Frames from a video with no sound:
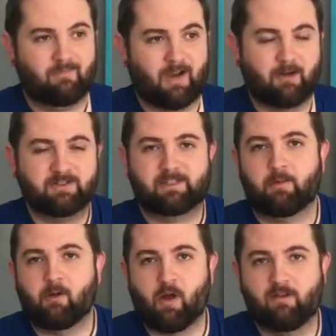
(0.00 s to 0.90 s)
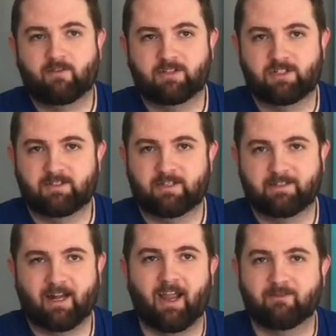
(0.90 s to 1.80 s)
I always tell my wife, because she says
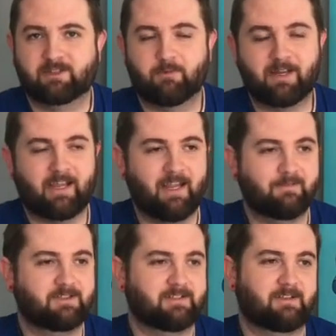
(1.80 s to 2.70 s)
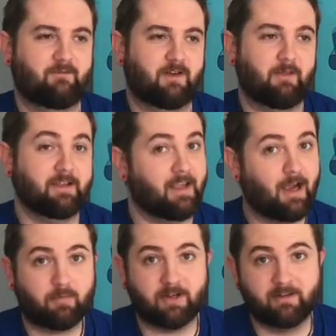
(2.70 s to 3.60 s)
that I have so many games and stuff, and I'm like,
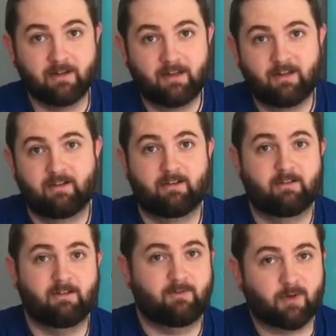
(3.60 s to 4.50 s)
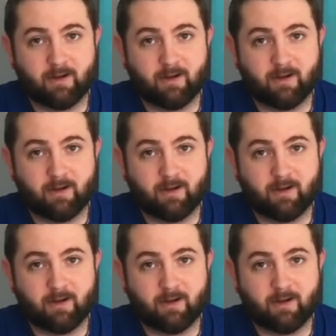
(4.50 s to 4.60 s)
yeah, but if